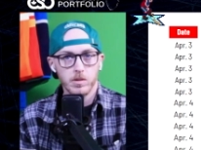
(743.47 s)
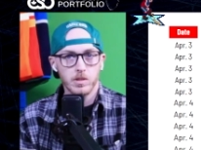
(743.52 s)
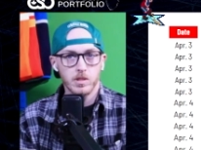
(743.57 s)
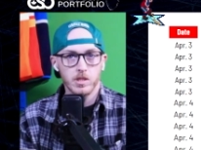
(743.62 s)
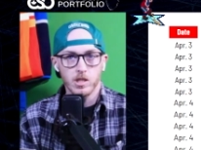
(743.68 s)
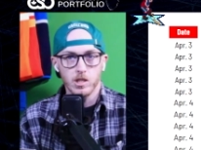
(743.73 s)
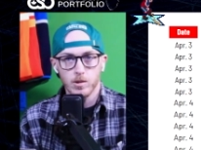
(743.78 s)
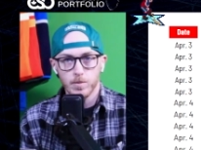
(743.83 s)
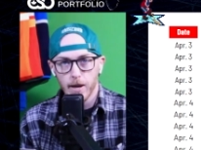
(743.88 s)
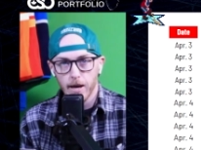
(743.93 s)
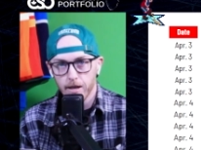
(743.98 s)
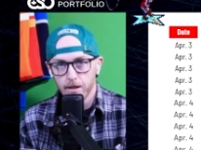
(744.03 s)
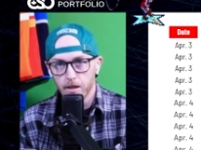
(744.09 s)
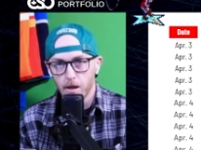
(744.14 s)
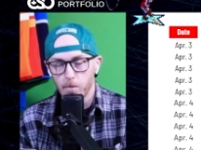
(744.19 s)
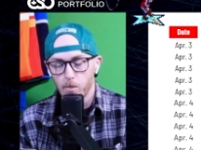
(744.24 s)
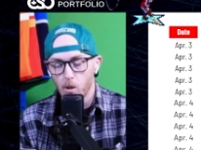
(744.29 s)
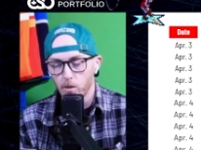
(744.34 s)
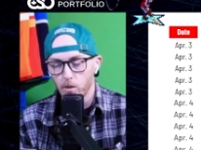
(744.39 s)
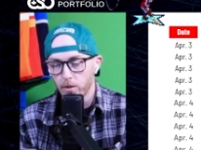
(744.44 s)
suspect
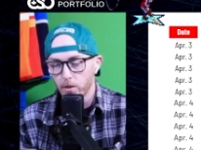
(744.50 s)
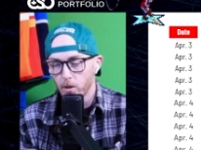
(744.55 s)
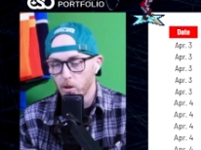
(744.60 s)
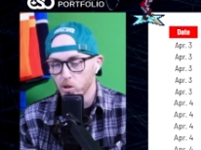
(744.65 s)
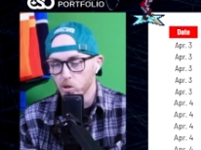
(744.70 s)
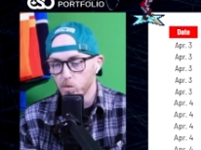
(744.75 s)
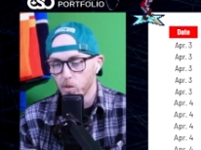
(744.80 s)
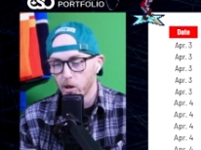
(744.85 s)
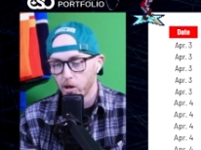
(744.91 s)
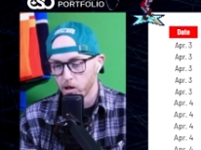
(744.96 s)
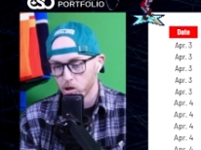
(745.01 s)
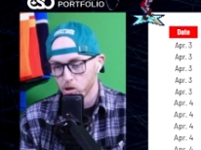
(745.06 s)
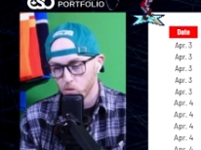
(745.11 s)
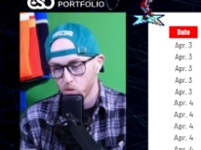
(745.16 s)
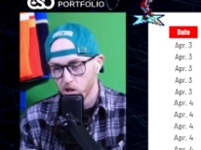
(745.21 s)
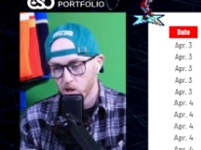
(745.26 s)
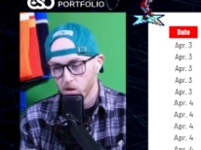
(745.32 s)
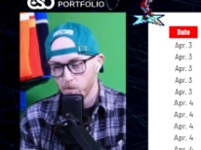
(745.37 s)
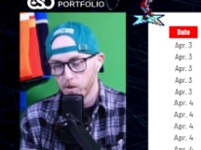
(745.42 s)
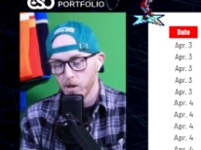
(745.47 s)
that both of those players
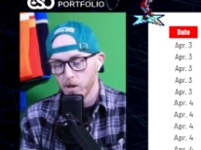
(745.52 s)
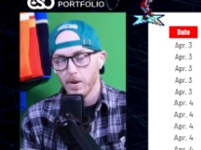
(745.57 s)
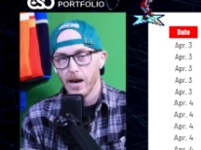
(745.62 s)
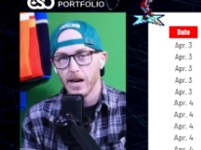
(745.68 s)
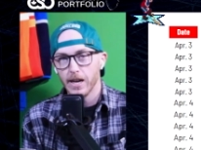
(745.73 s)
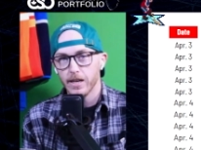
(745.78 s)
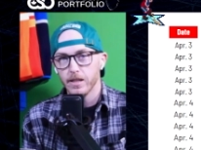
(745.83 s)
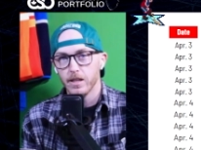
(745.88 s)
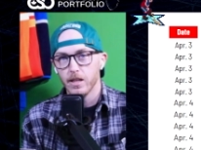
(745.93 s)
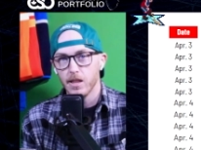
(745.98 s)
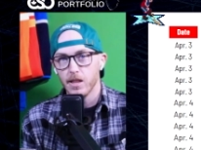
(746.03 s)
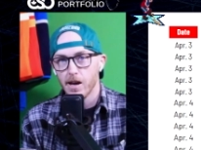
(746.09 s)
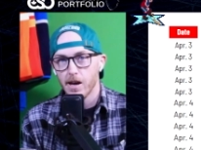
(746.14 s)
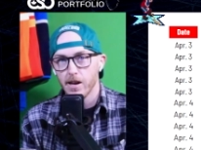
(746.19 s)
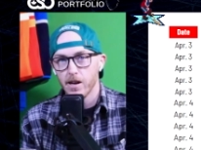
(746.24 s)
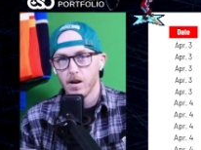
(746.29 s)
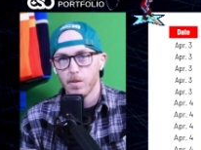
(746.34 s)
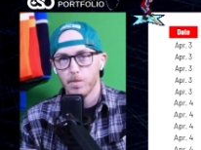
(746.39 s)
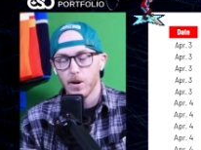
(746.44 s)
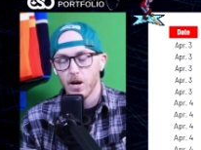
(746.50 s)
will be back in the
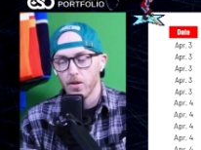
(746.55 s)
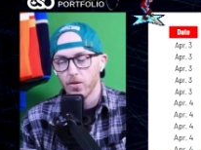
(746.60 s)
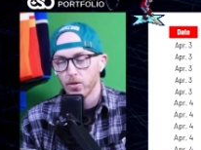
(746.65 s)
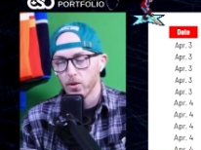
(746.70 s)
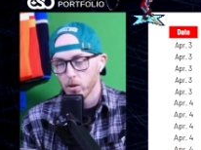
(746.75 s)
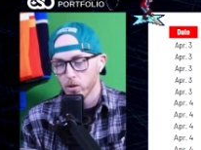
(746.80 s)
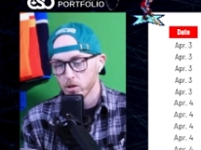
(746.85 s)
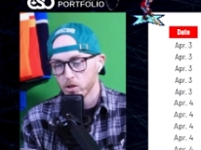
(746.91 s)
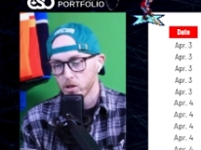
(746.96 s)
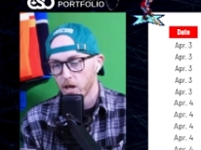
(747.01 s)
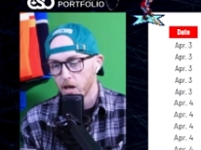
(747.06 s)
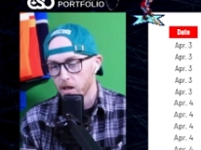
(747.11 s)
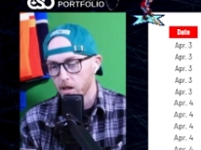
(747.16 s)
lineup on Thursday.